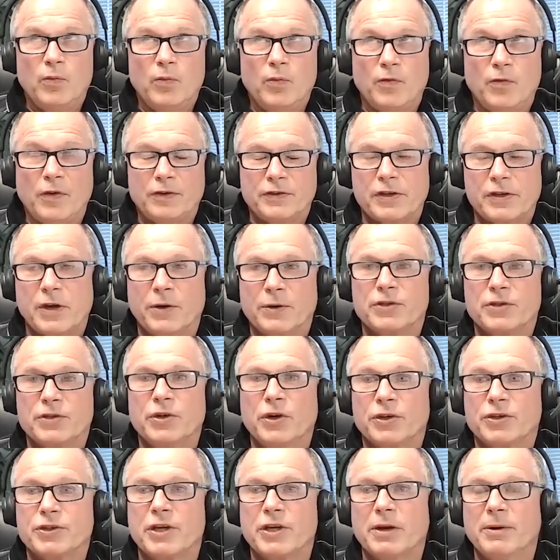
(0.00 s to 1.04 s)
But so it's
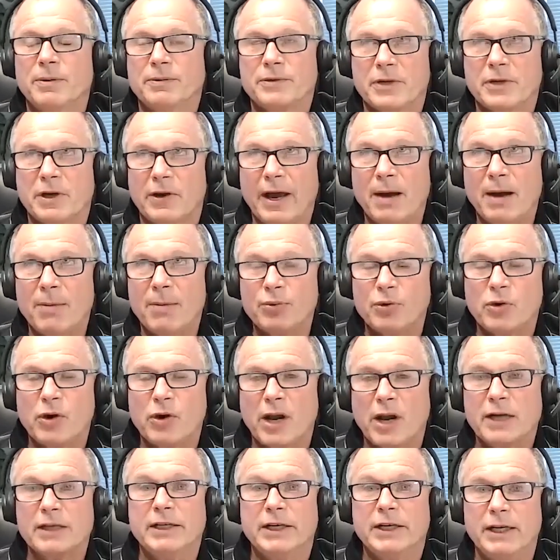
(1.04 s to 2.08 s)
not so our product